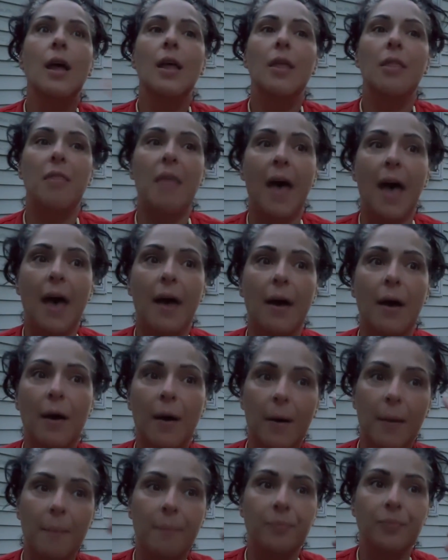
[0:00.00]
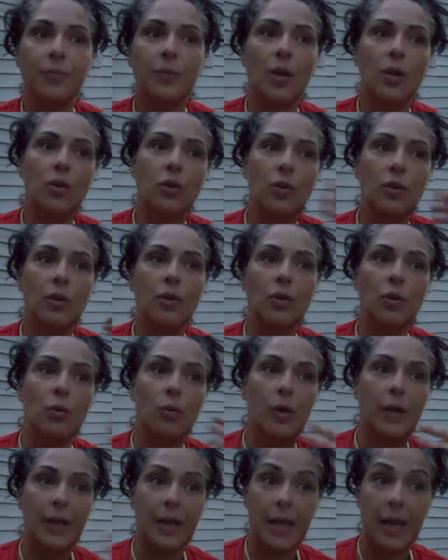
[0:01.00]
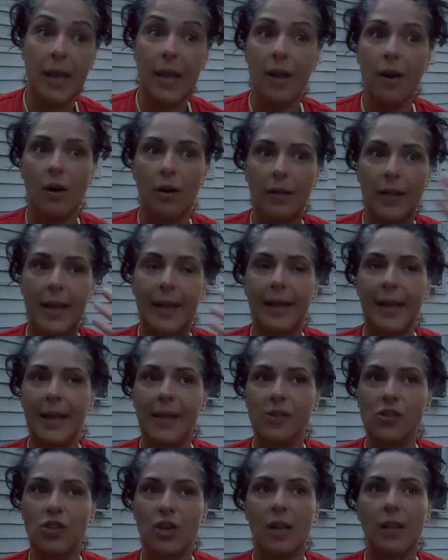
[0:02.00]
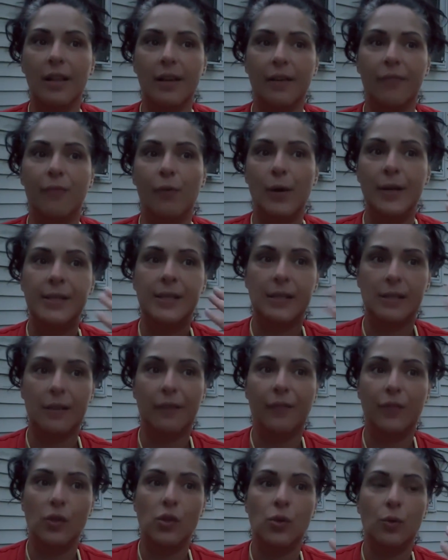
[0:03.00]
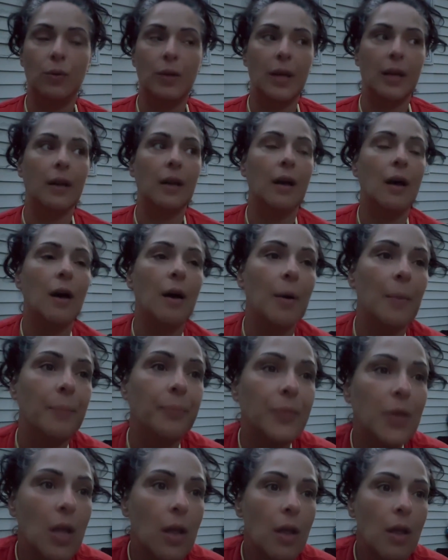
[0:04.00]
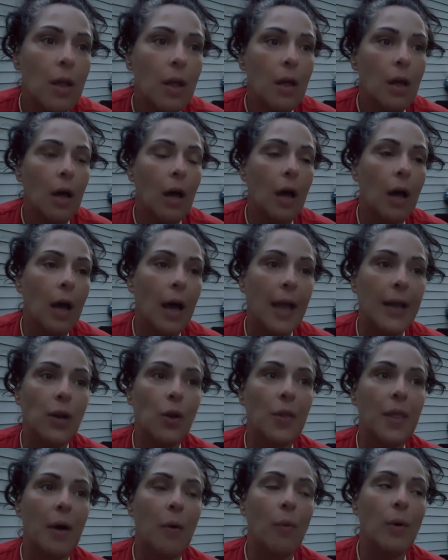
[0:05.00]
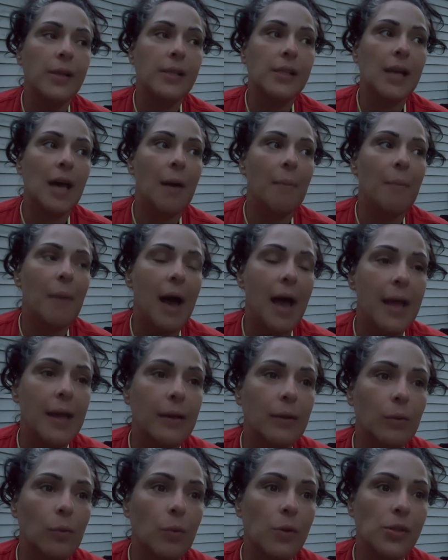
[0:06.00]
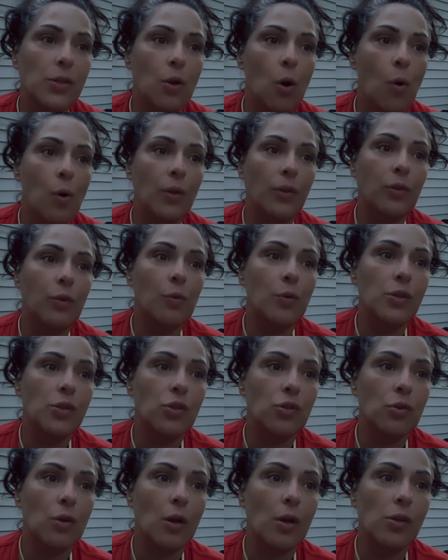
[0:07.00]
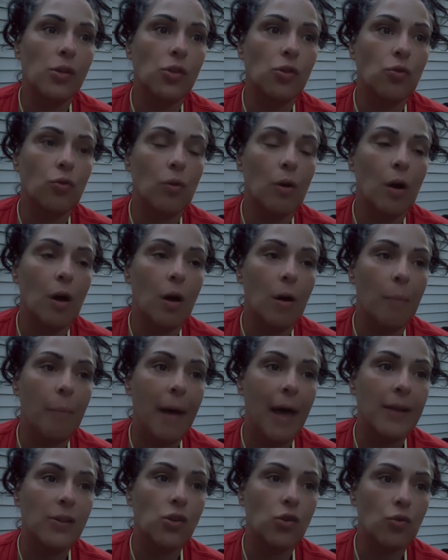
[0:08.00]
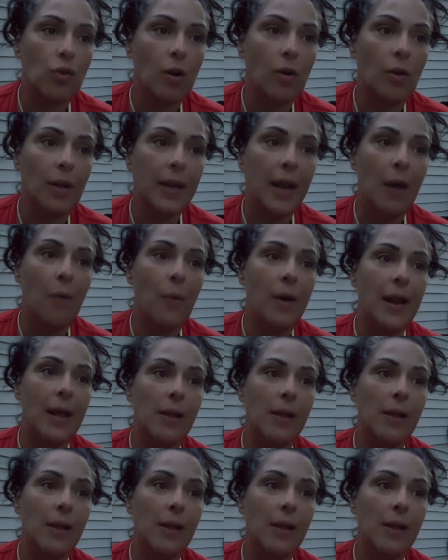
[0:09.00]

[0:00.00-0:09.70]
that you could hear like angelic voices if you tune in. I know that one time I was going through a bad struggle and I went